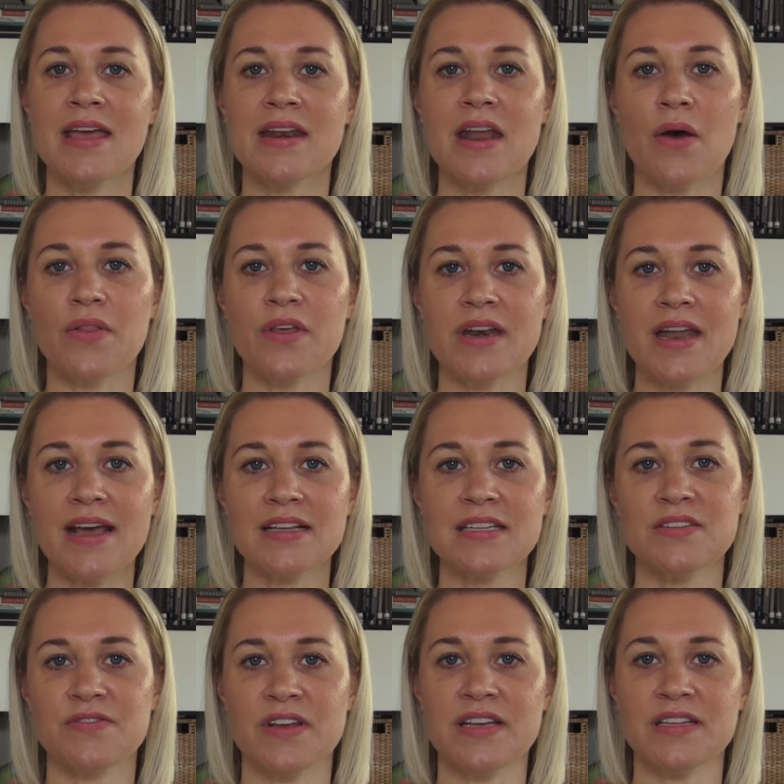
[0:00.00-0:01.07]
Now, in the
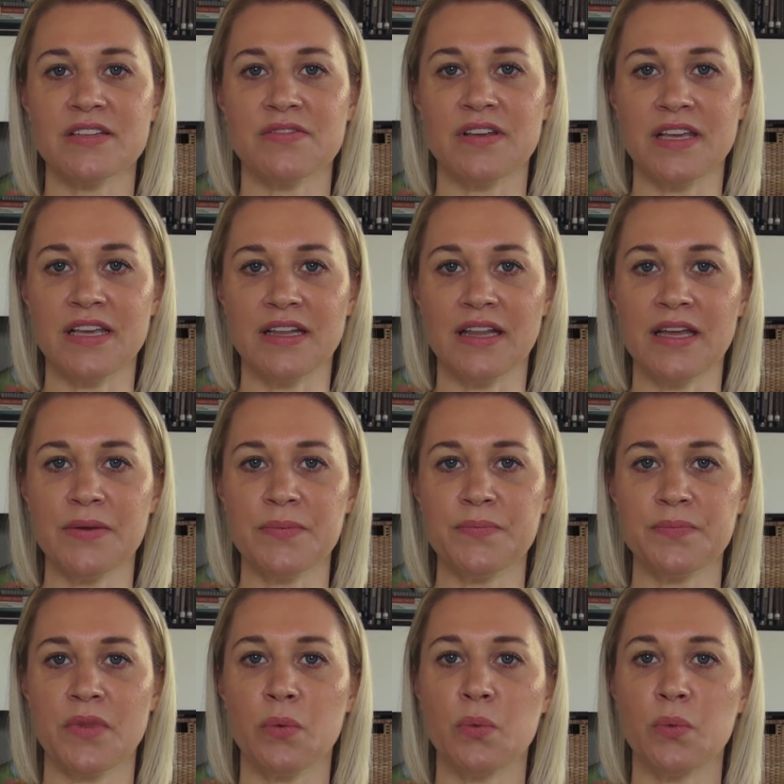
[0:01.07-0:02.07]
next phase of healing,